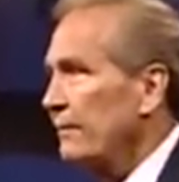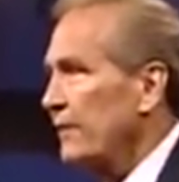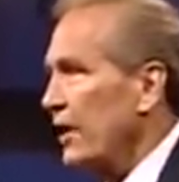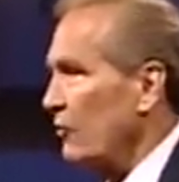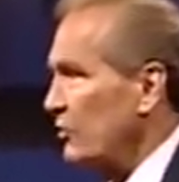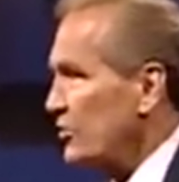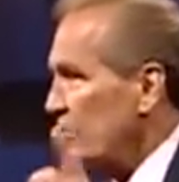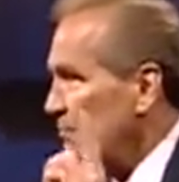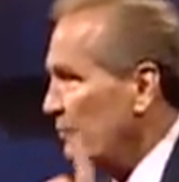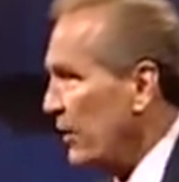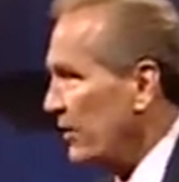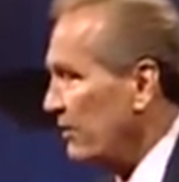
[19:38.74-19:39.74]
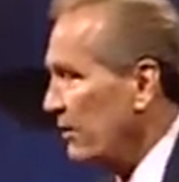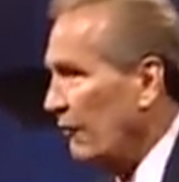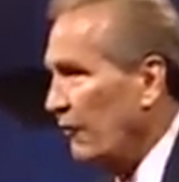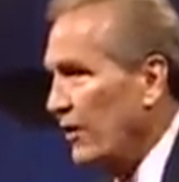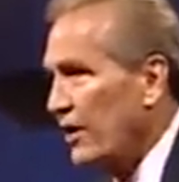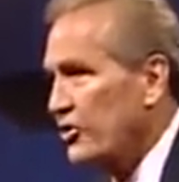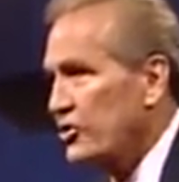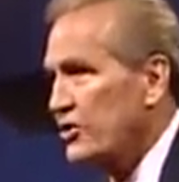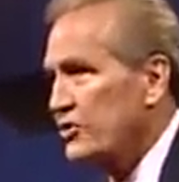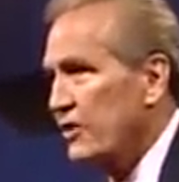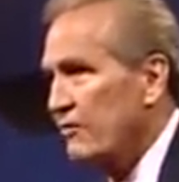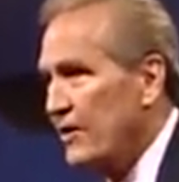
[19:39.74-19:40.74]
It was his brother in the flesh. He
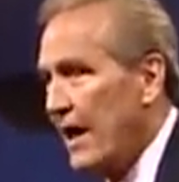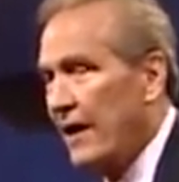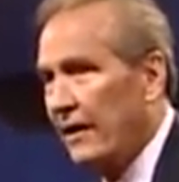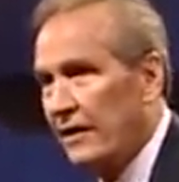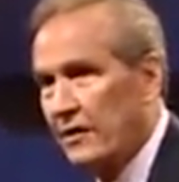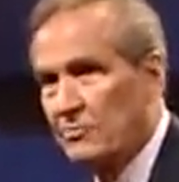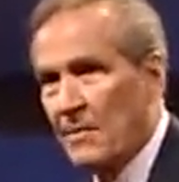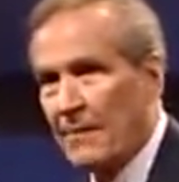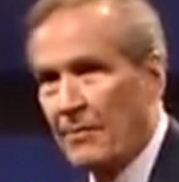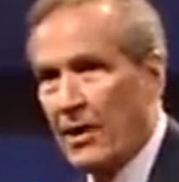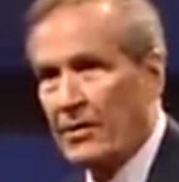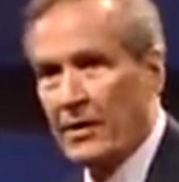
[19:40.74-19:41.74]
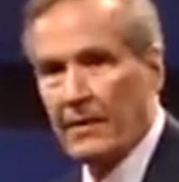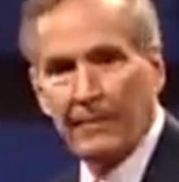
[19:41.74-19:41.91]
said, that is my brother.